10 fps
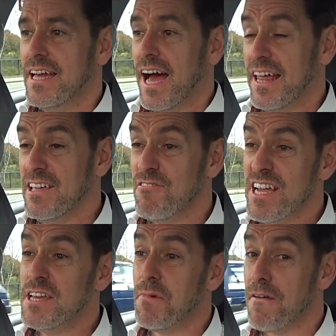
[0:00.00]
I think,
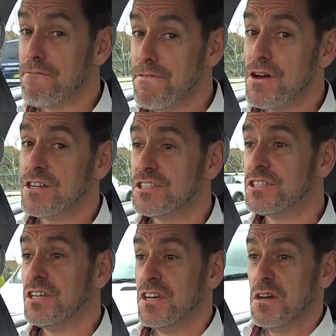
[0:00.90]
really my
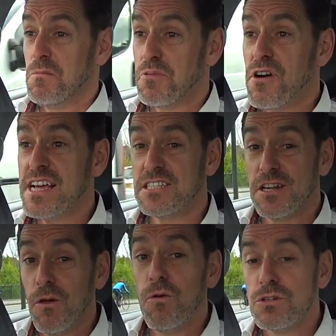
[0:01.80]
first press
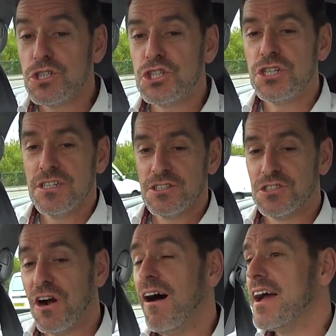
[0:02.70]
launch
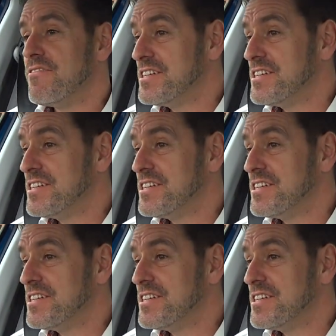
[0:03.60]
drive.